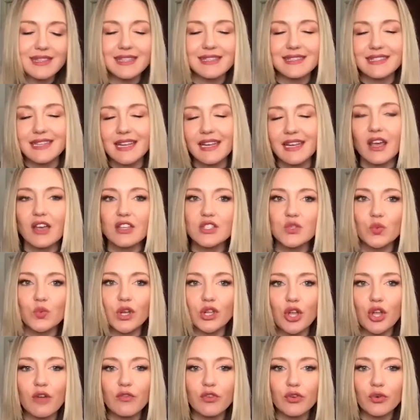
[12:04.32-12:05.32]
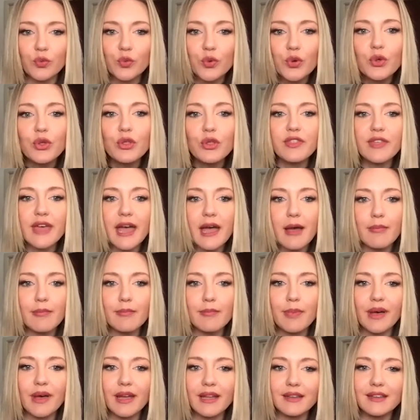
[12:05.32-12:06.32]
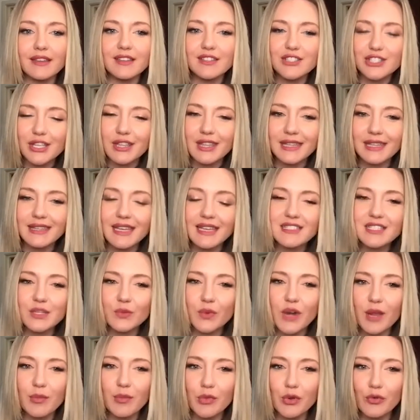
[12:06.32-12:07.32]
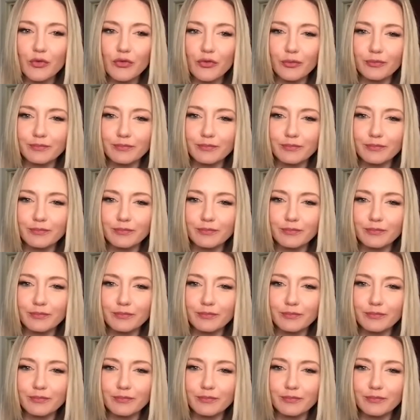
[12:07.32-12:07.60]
the State House will overrule them, but do you think that's the right move?